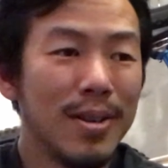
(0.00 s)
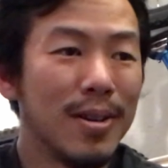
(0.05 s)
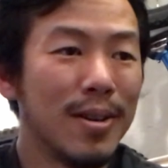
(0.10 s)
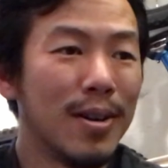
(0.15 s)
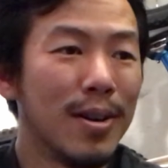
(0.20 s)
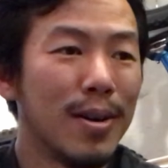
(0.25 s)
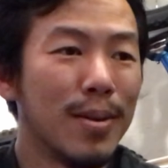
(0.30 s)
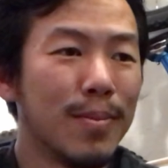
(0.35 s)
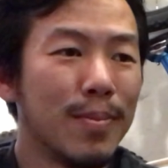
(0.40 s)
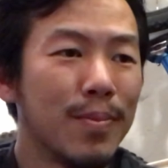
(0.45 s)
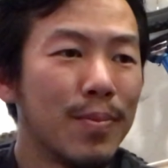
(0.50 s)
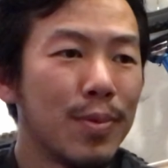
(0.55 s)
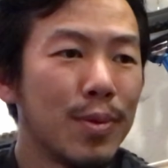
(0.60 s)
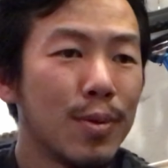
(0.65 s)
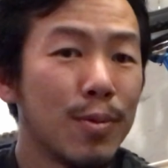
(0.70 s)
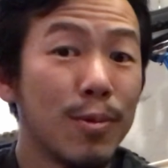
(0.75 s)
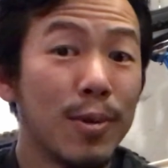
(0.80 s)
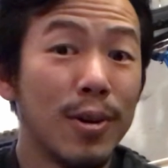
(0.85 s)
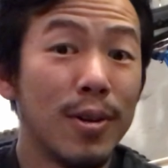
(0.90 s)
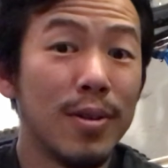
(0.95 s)

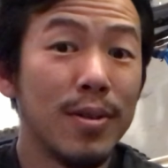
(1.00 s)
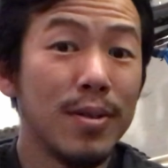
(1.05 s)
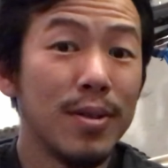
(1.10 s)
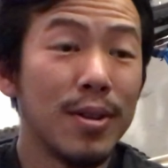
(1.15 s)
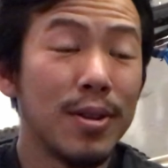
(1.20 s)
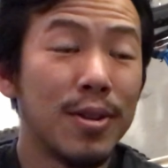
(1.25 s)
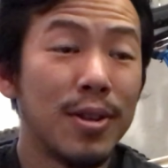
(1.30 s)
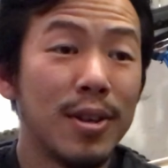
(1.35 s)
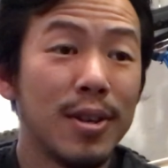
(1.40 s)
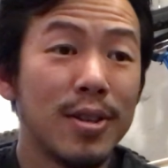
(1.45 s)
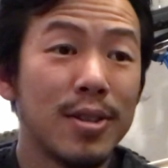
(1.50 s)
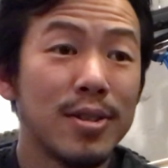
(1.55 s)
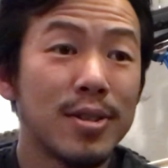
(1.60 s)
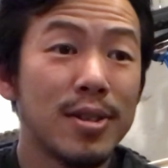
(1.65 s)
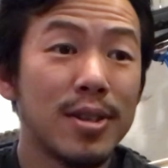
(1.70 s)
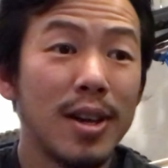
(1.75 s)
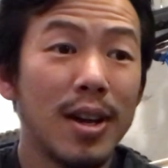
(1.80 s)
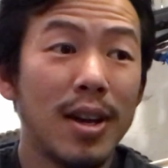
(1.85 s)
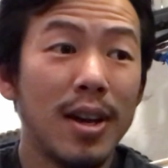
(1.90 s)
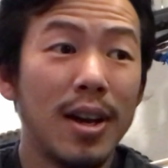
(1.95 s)
Well, the
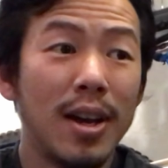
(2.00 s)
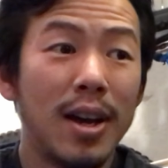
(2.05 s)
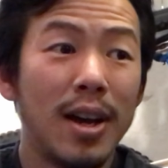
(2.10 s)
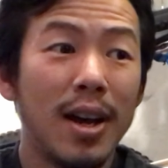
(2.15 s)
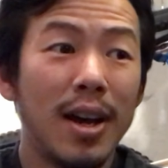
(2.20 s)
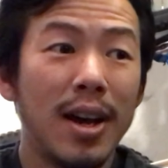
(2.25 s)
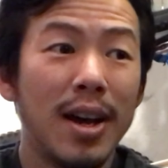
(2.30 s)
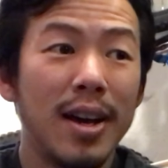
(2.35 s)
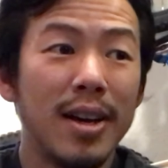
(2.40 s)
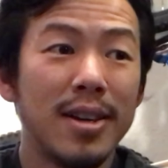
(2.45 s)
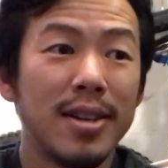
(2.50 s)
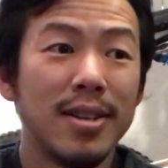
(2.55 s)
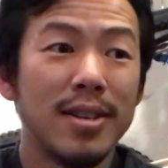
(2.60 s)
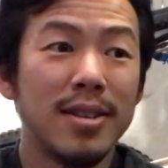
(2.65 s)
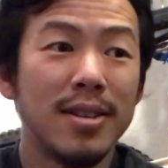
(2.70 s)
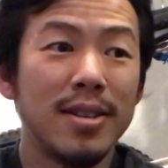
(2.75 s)
things I